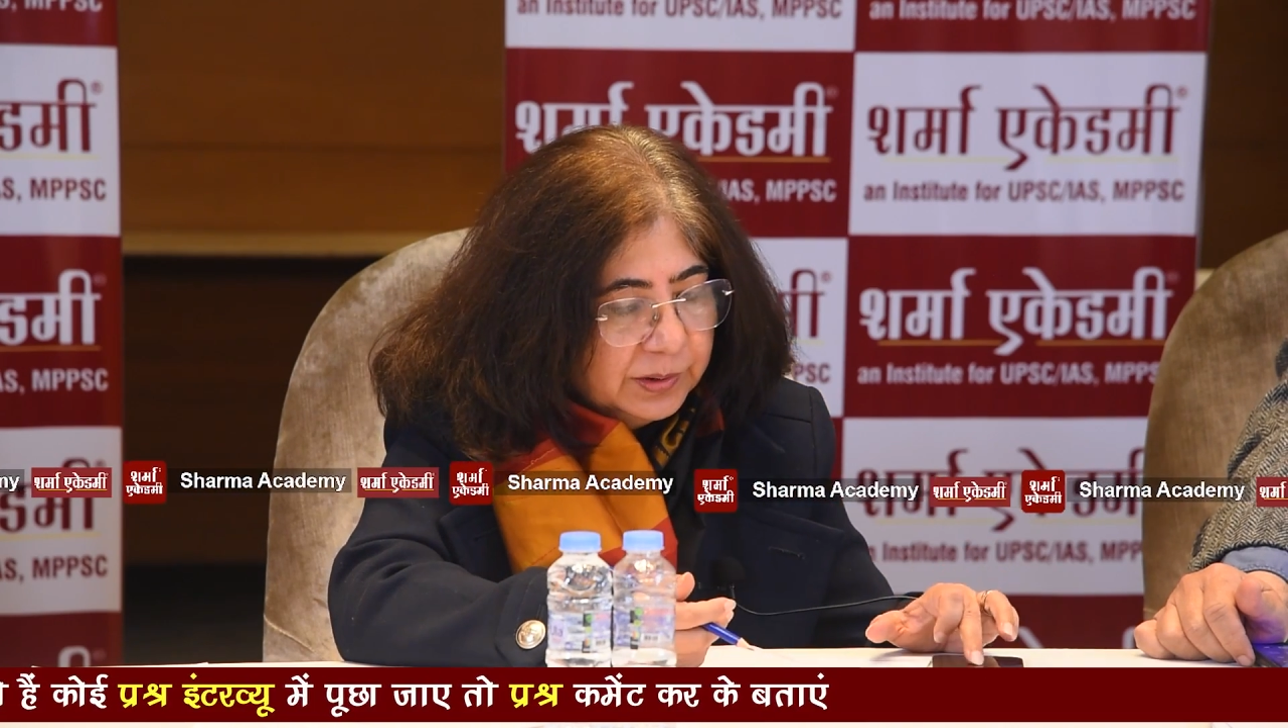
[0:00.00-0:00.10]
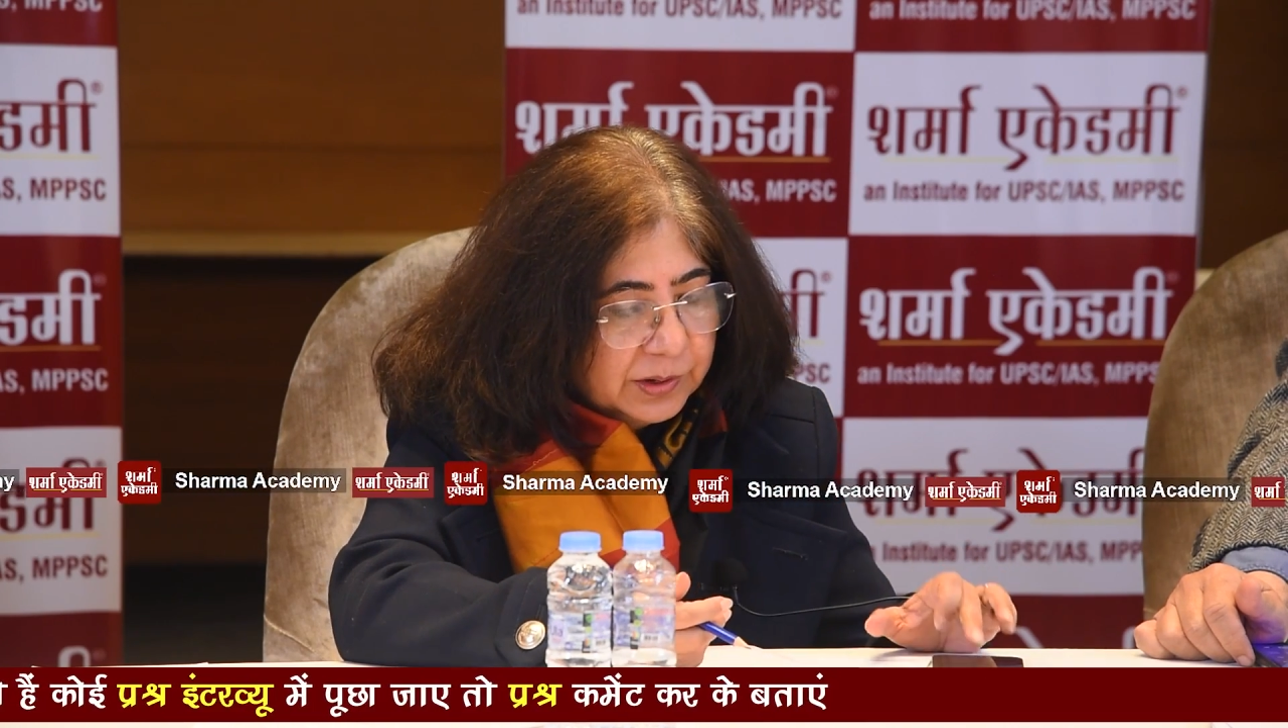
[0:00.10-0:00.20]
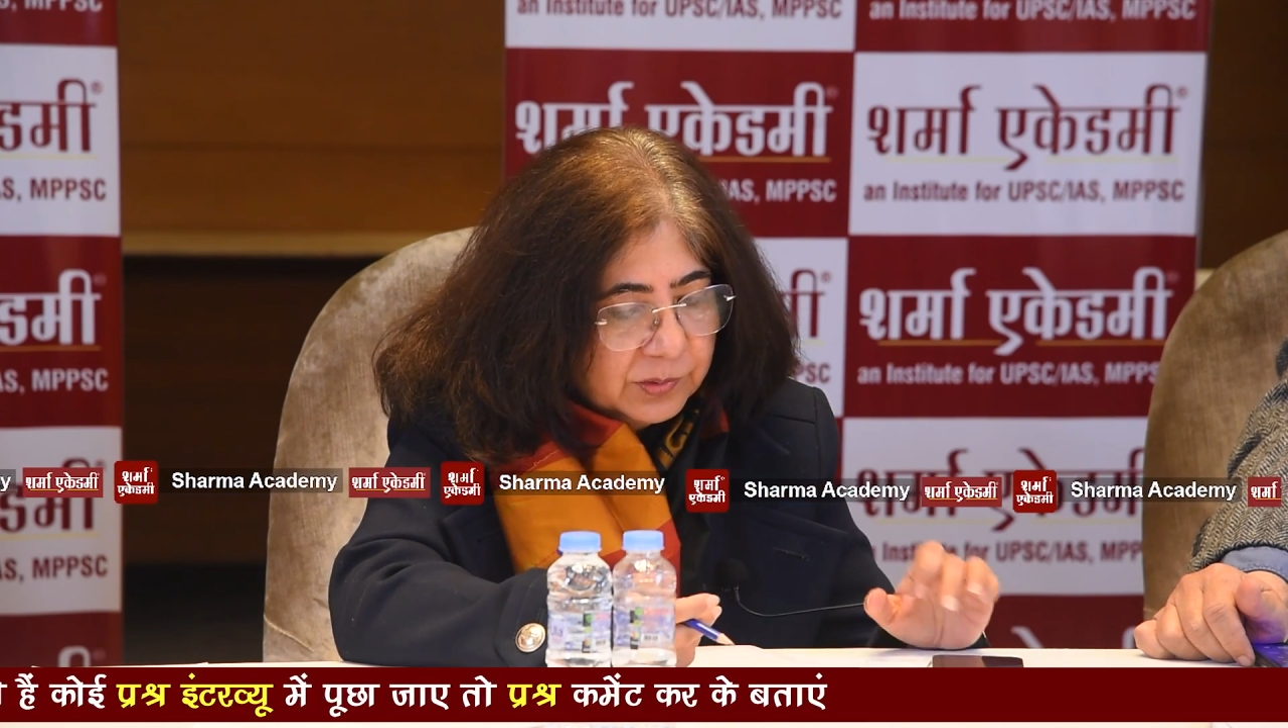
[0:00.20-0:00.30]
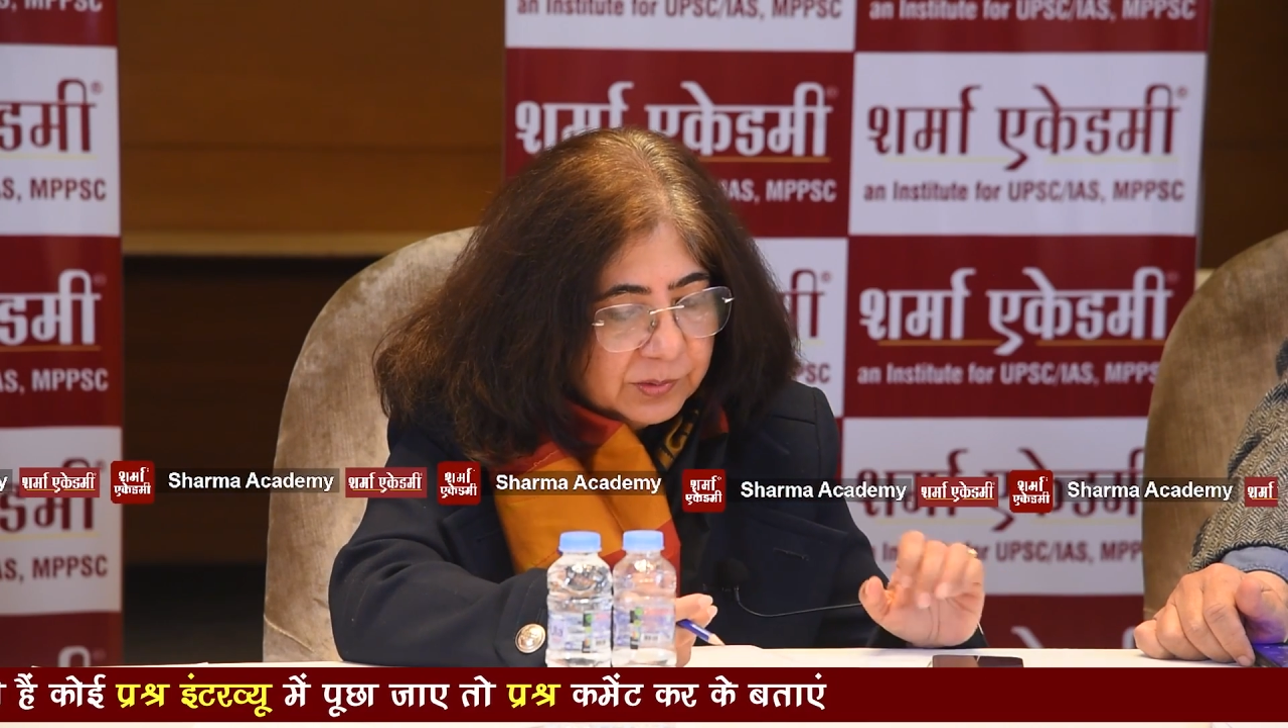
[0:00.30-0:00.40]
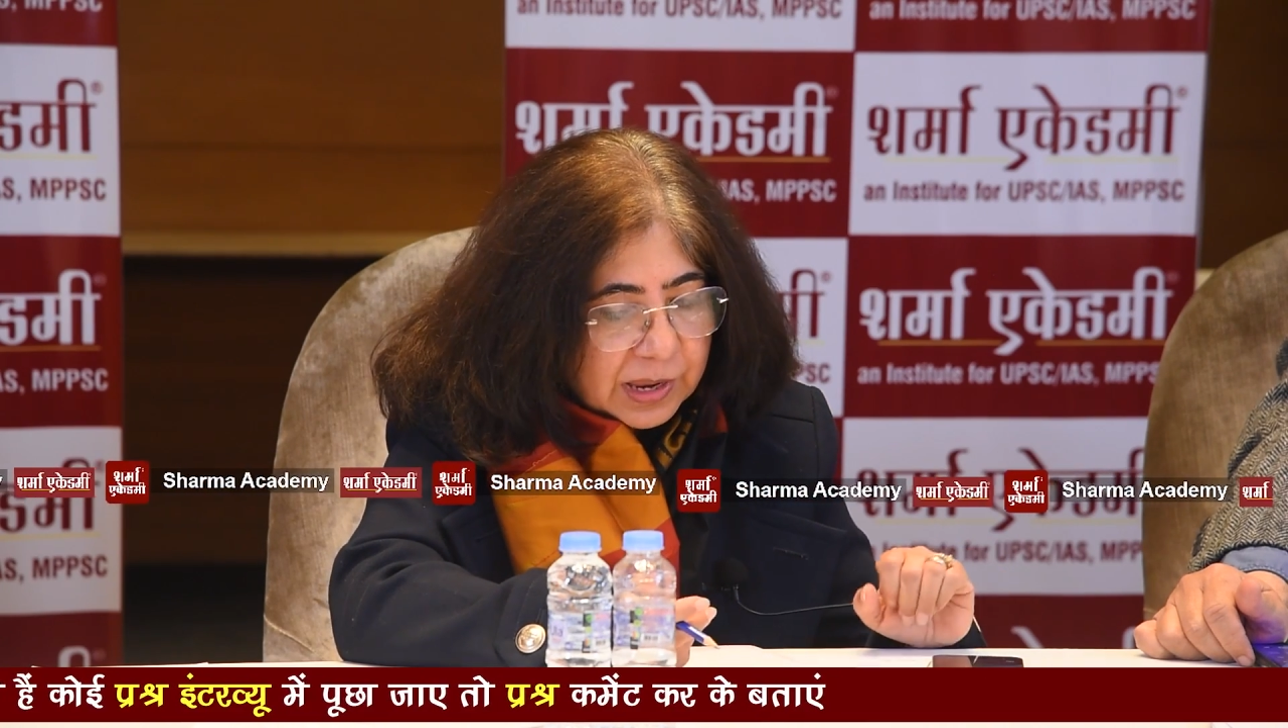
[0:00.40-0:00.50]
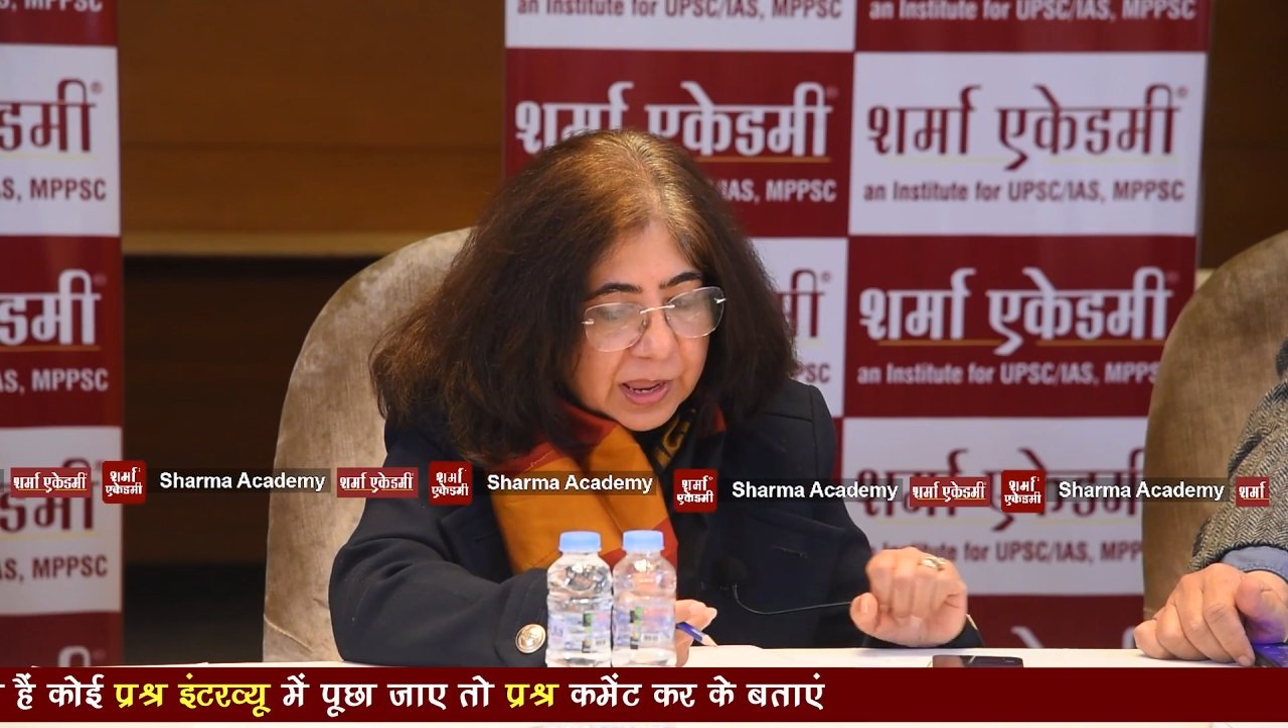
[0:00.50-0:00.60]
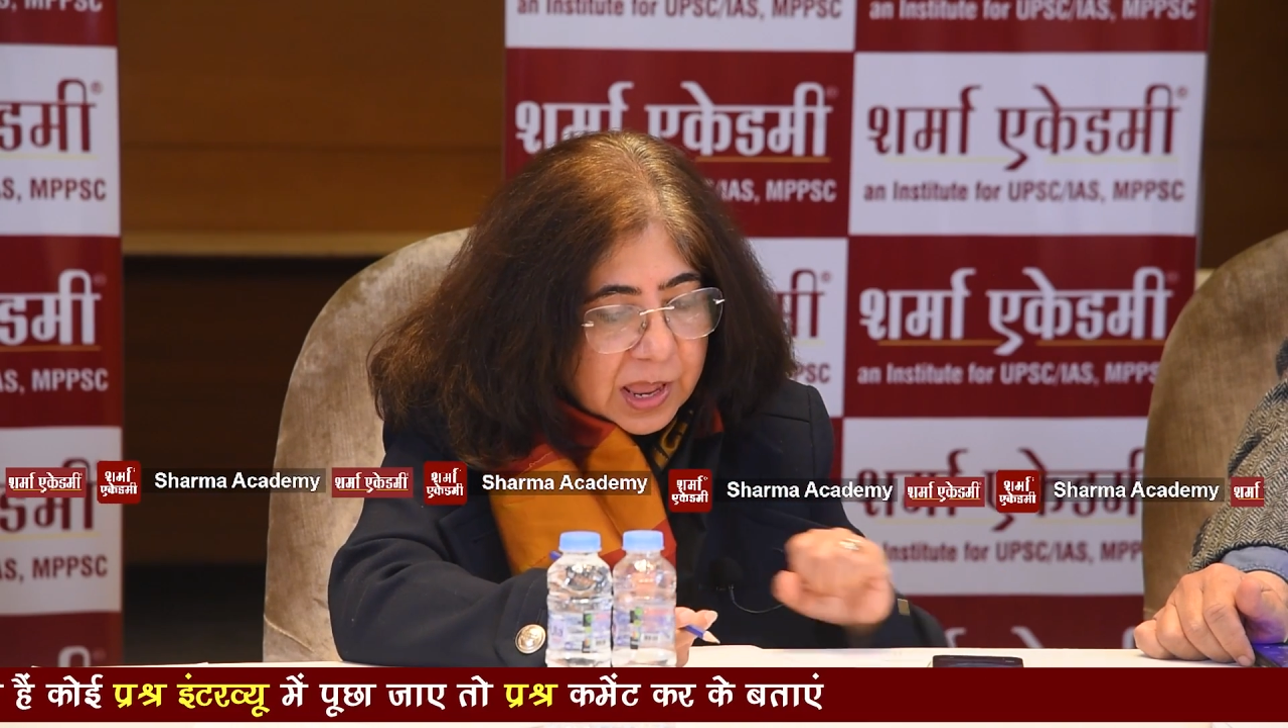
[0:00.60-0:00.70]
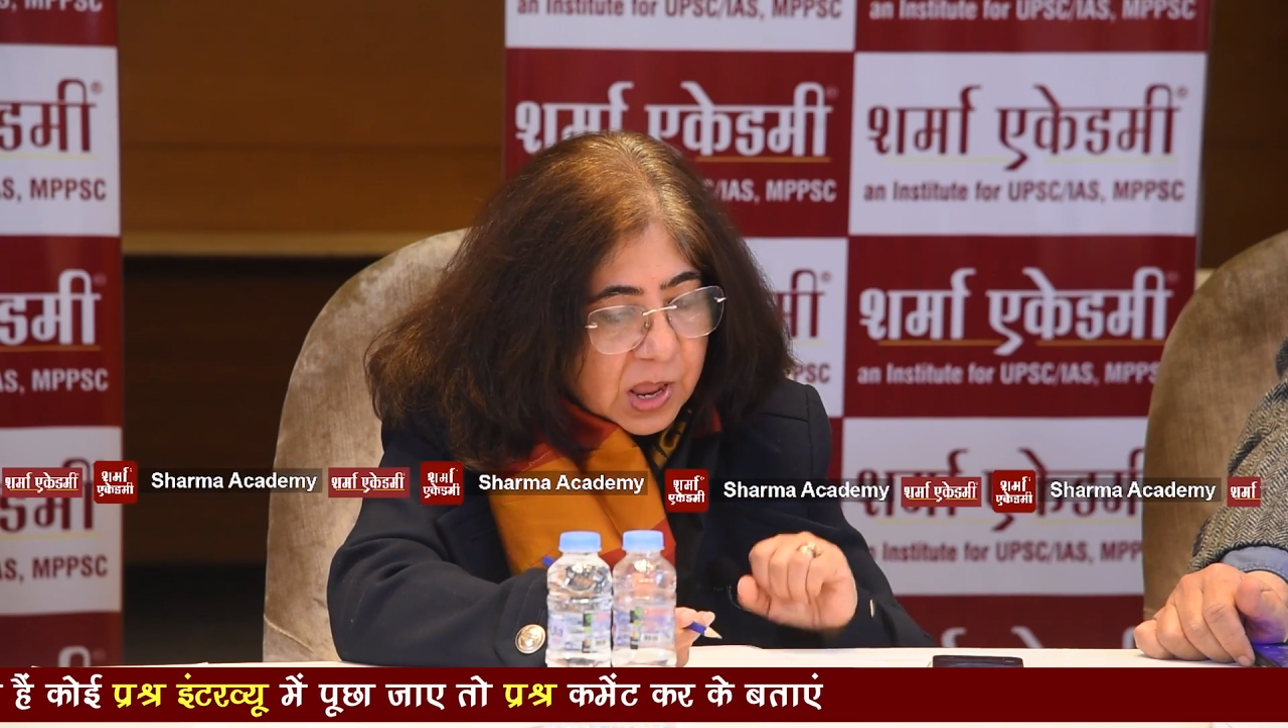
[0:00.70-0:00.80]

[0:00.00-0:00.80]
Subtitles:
right, okay.